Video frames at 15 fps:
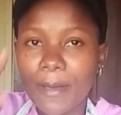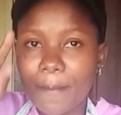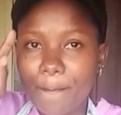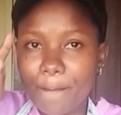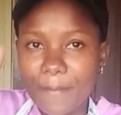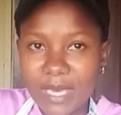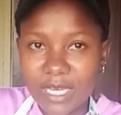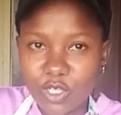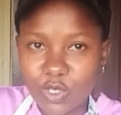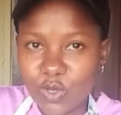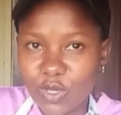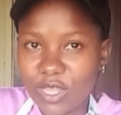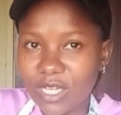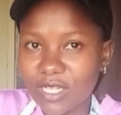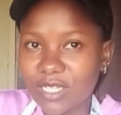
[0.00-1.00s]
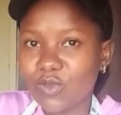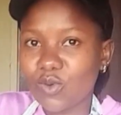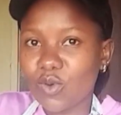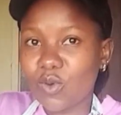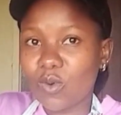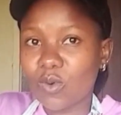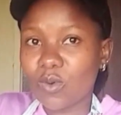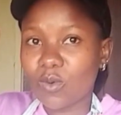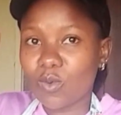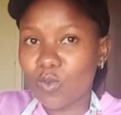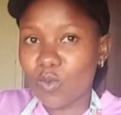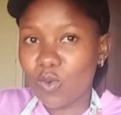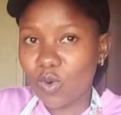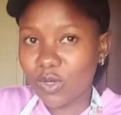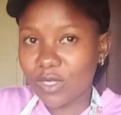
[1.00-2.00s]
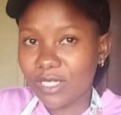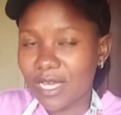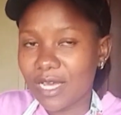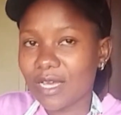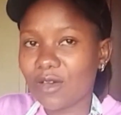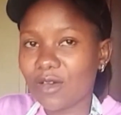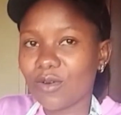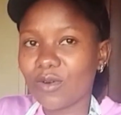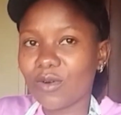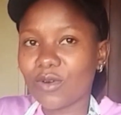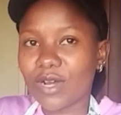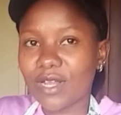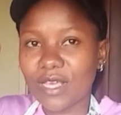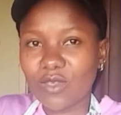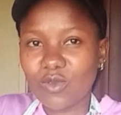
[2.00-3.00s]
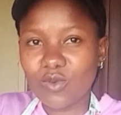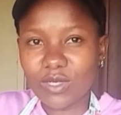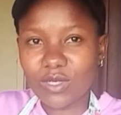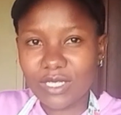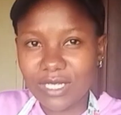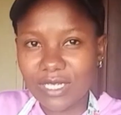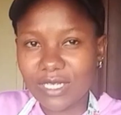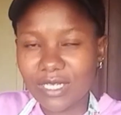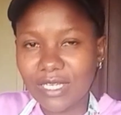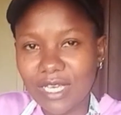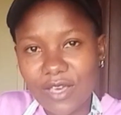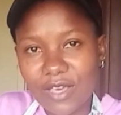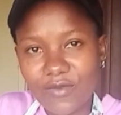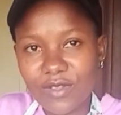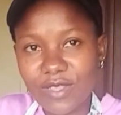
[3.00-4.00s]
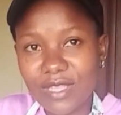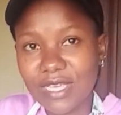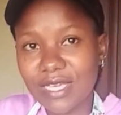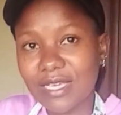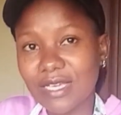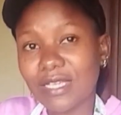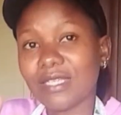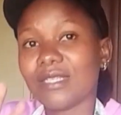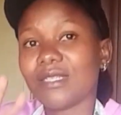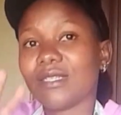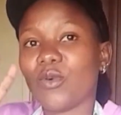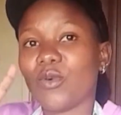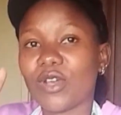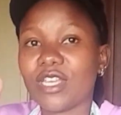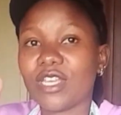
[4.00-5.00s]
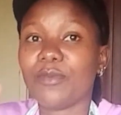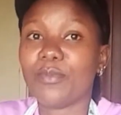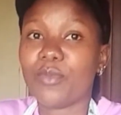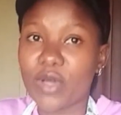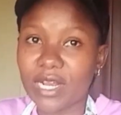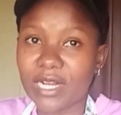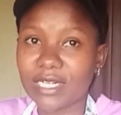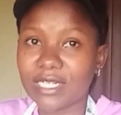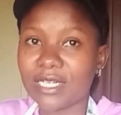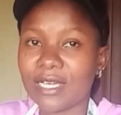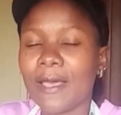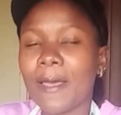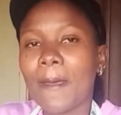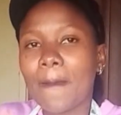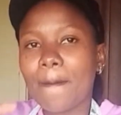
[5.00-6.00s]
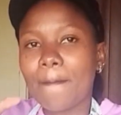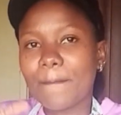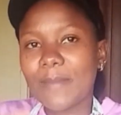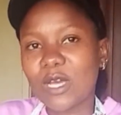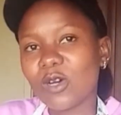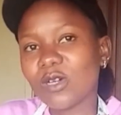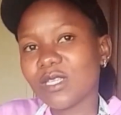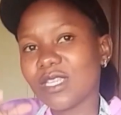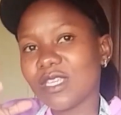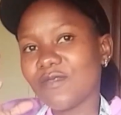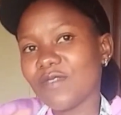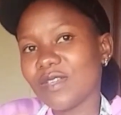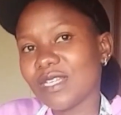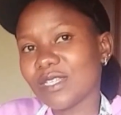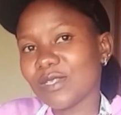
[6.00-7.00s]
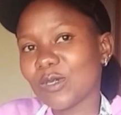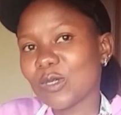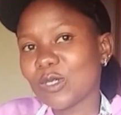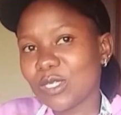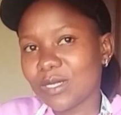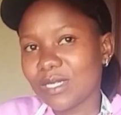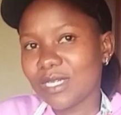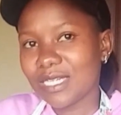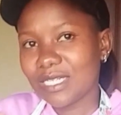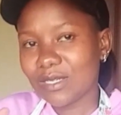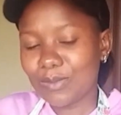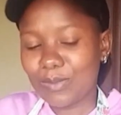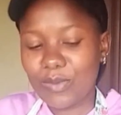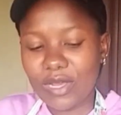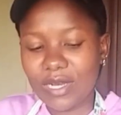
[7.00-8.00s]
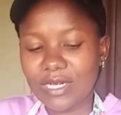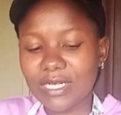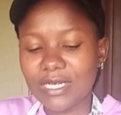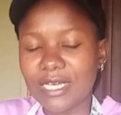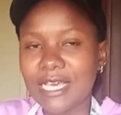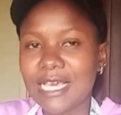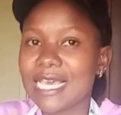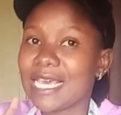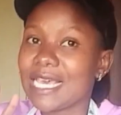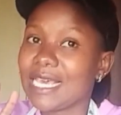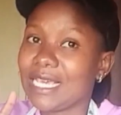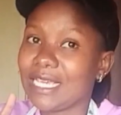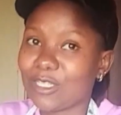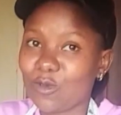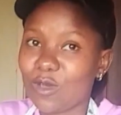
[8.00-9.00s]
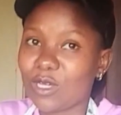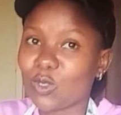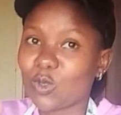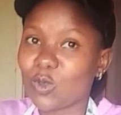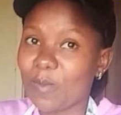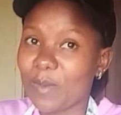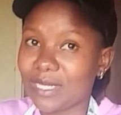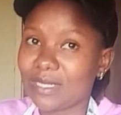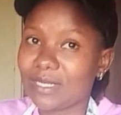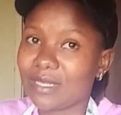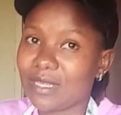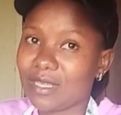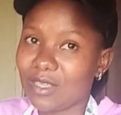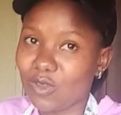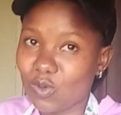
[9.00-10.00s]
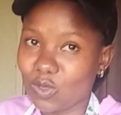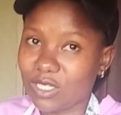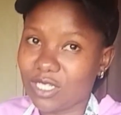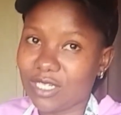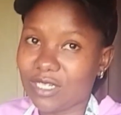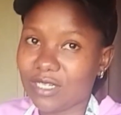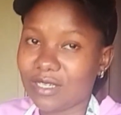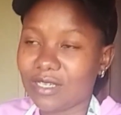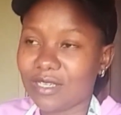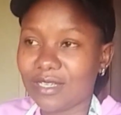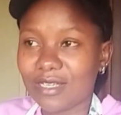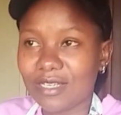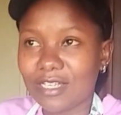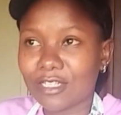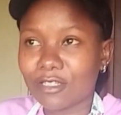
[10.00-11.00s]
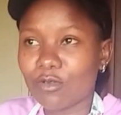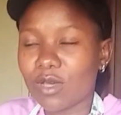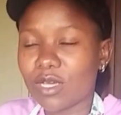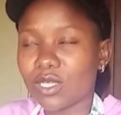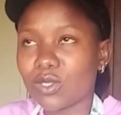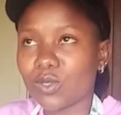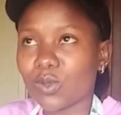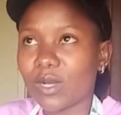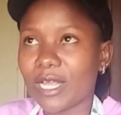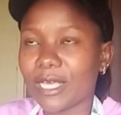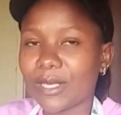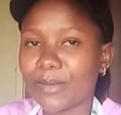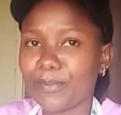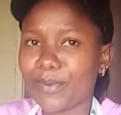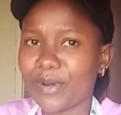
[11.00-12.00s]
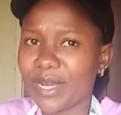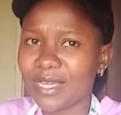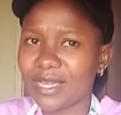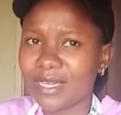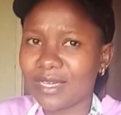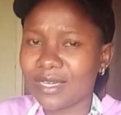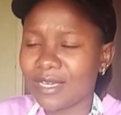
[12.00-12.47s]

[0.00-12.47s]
make sure that your water or rather your tea, everything is already boiled. Because if it is not yet boiled, it's going to mess your tea. It's going to like break,